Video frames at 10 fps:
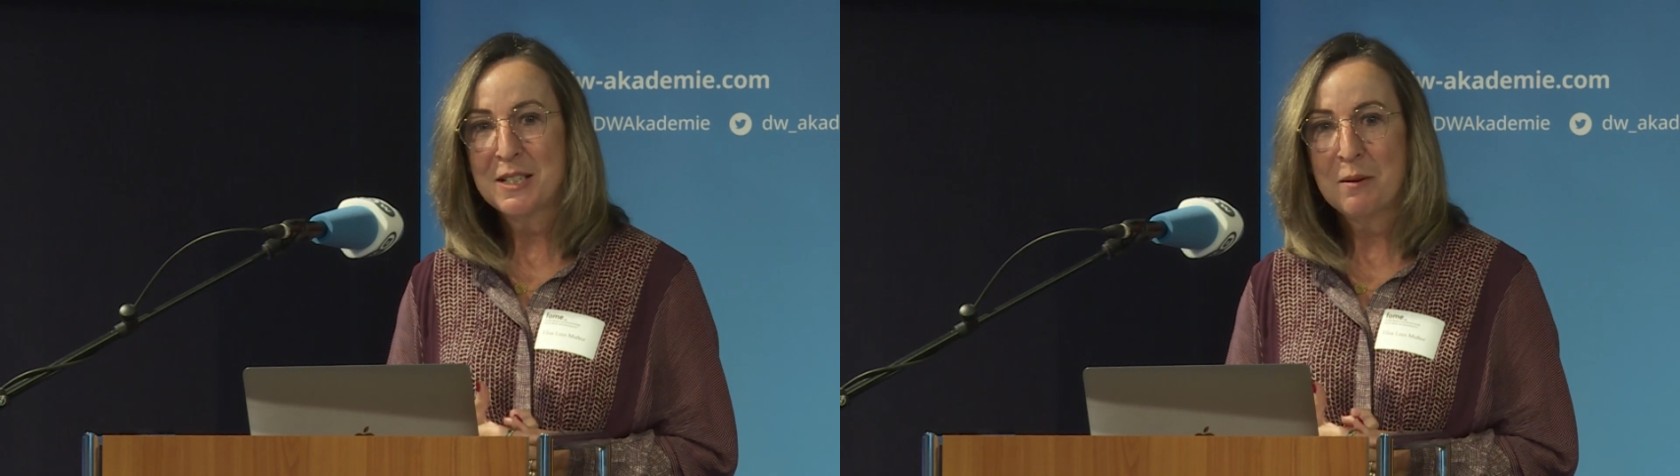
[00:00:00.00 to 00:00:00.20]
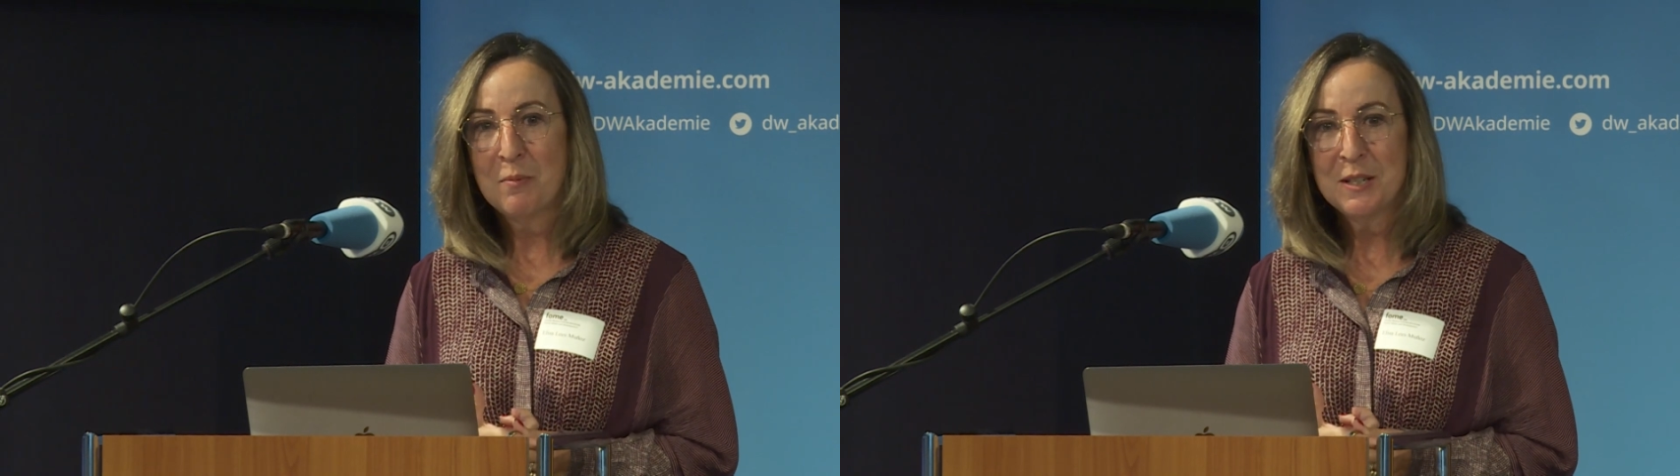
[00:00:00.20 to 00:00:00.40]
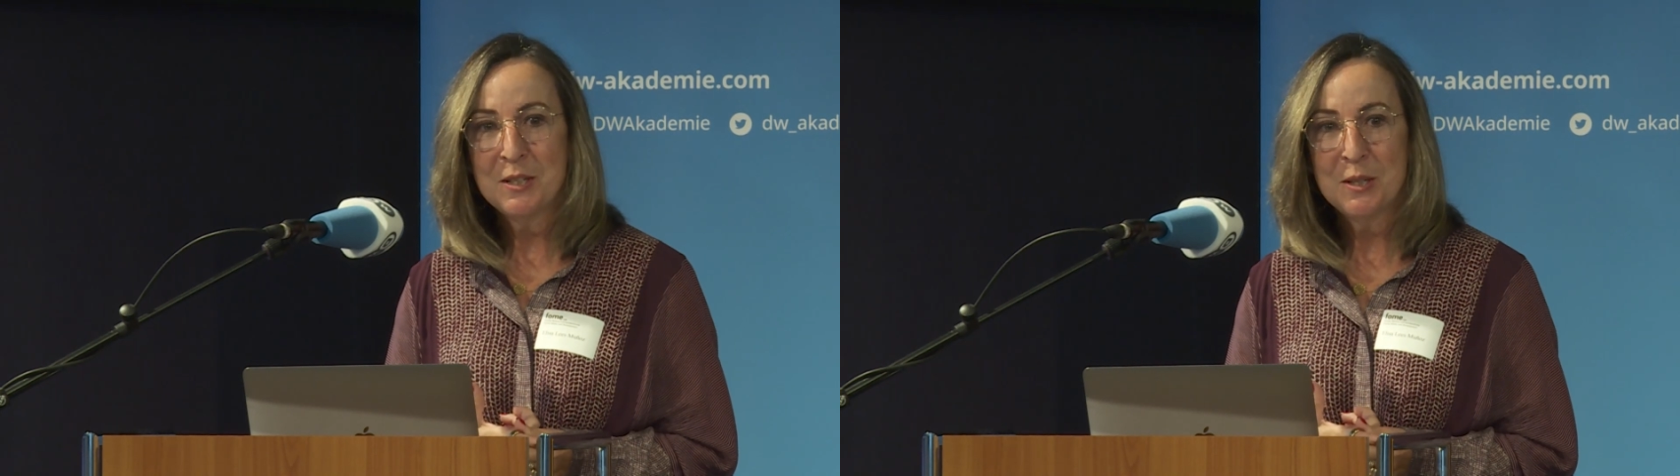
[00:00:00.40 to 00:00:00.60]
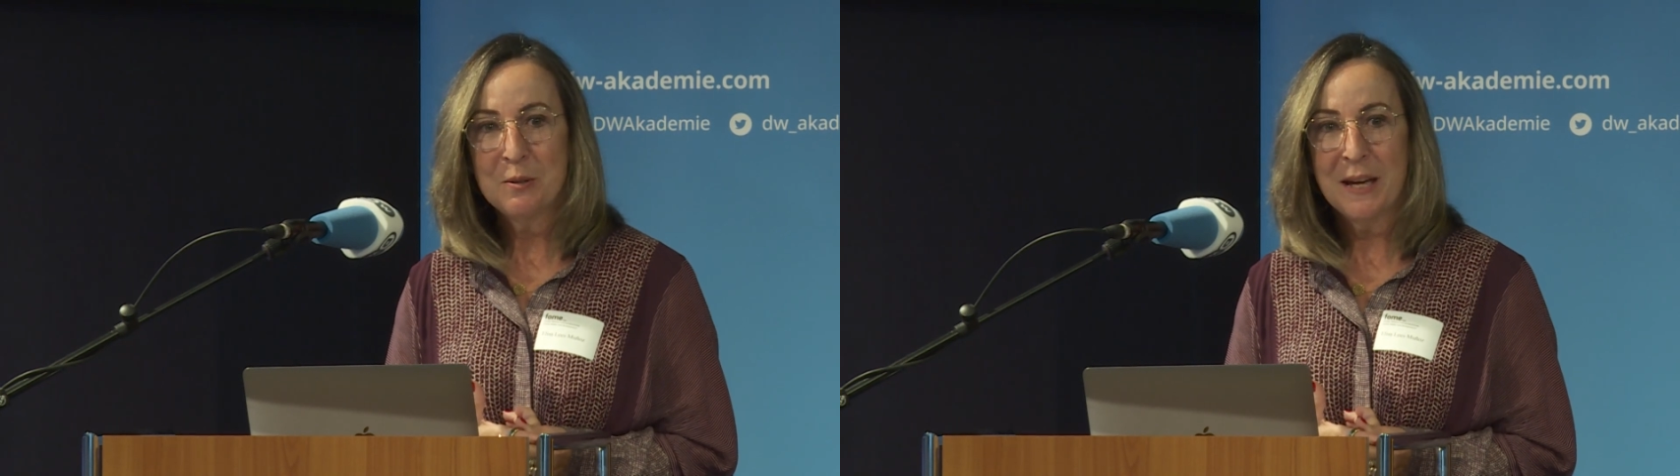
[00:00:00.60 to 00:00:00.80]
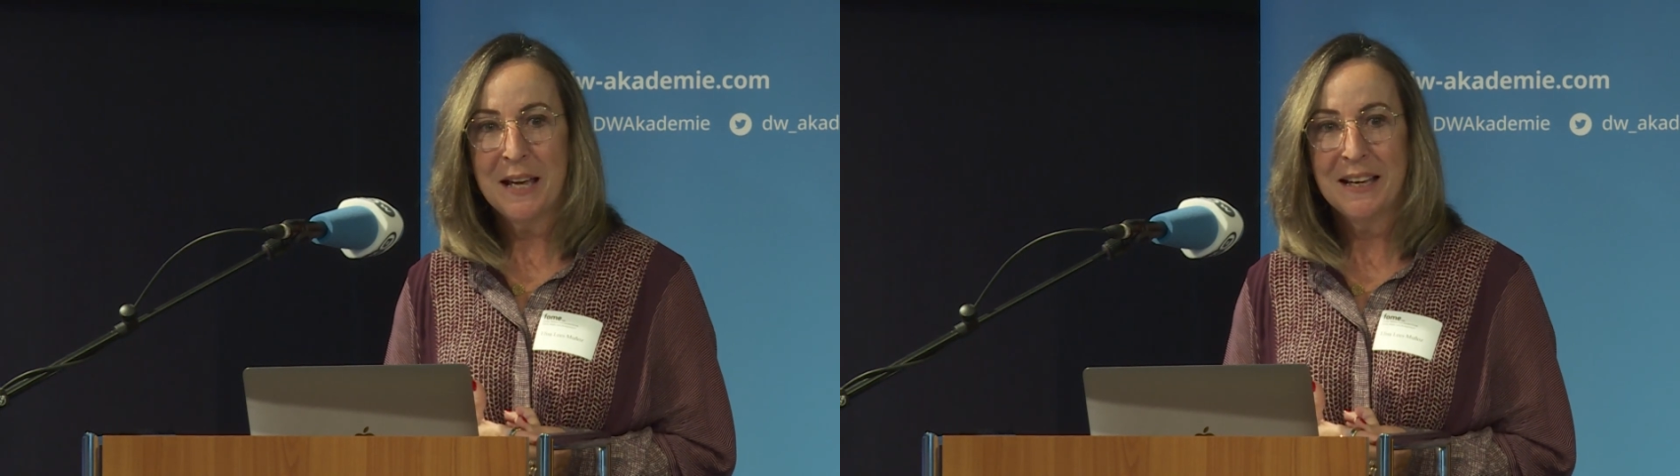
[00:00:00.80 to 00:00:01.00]
I went
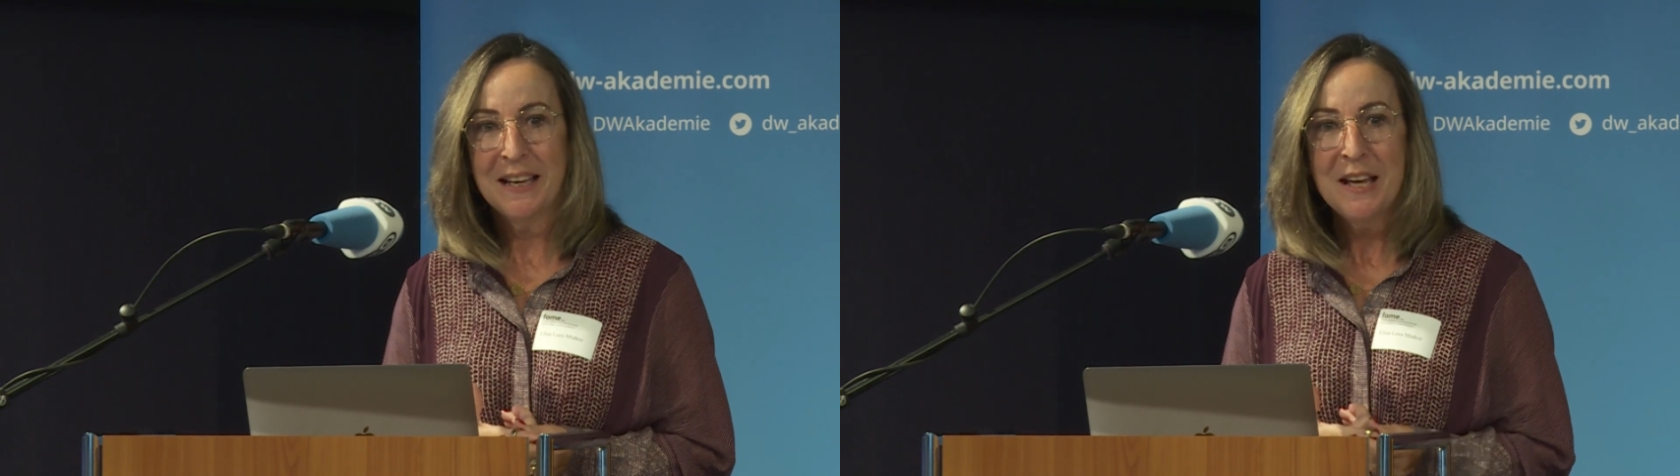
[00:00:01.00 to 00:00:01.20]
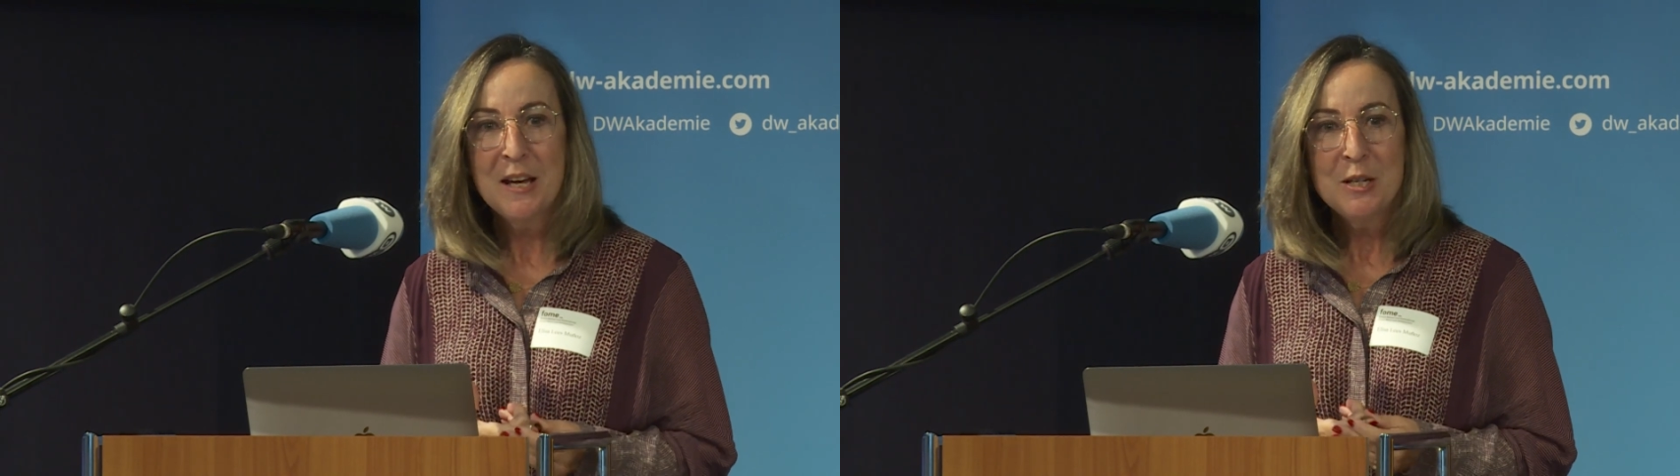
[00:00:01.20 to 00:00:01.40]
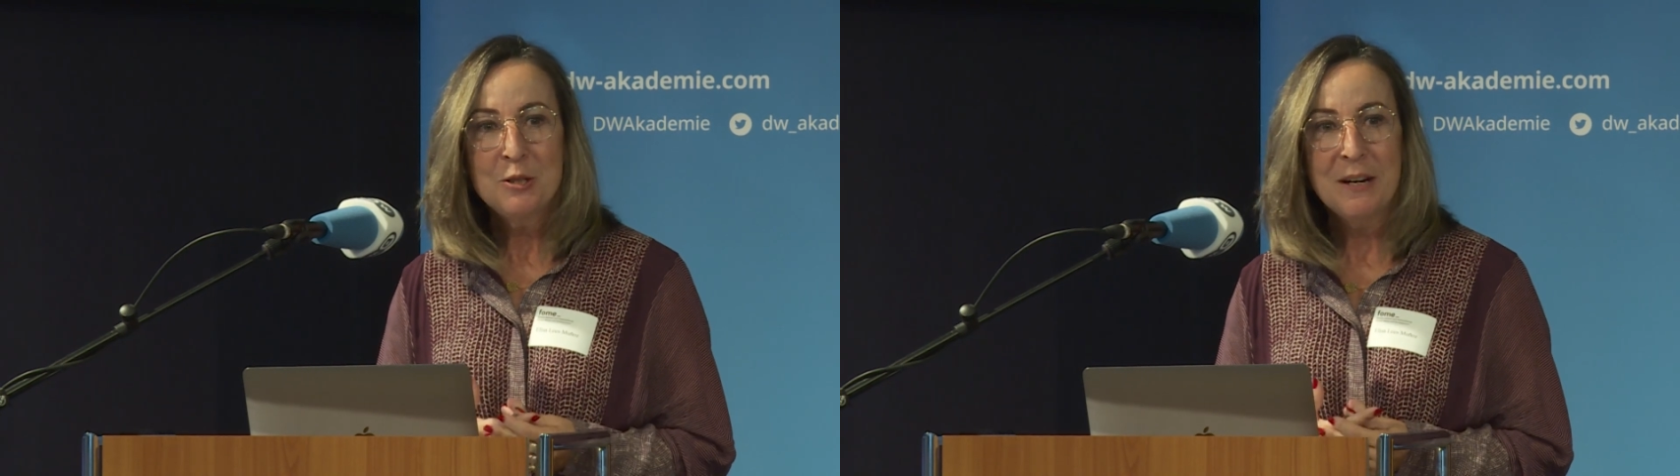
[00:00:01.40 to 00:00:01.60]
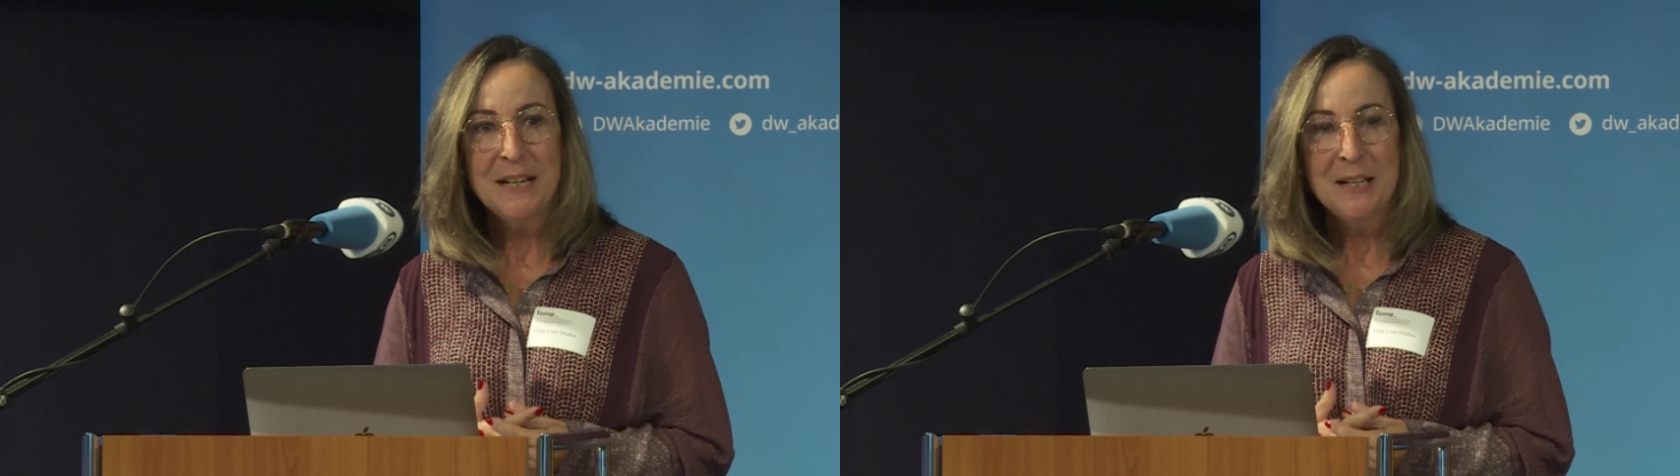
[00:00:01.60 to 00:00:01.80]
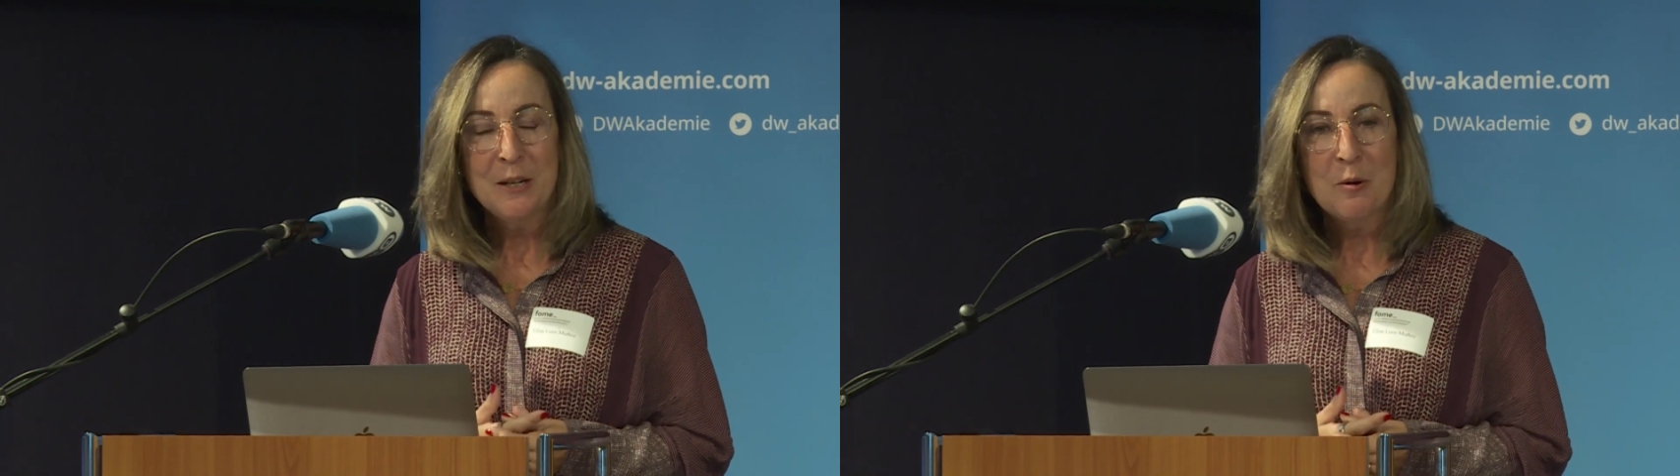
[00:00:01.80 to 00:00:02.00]
to a training